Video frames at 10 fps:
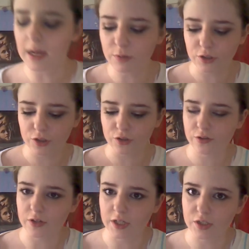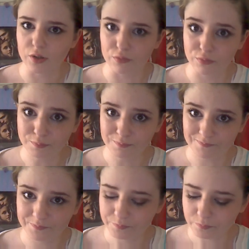I wouldn't use on its own.
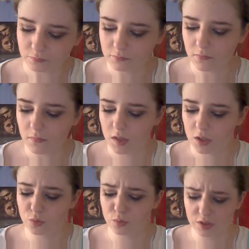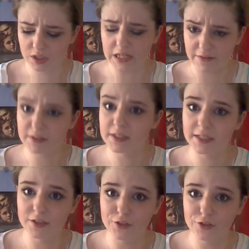You would definitely
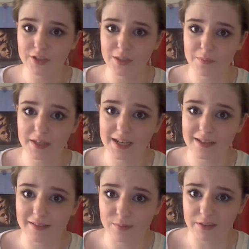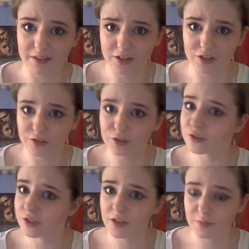need to use something else with it. You
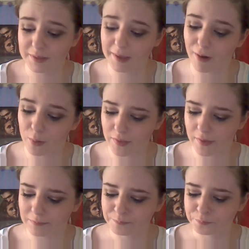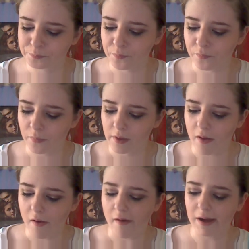use another mascara with it.
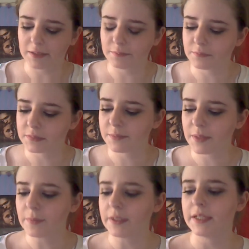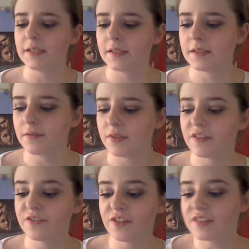It's Maybelline's the
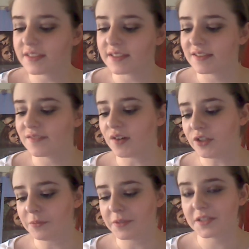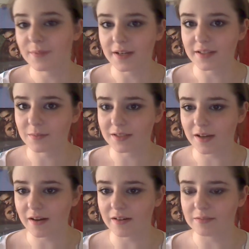Falsies Volume Express
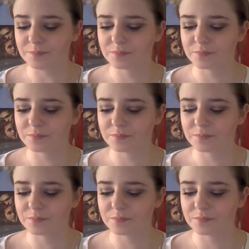mascara.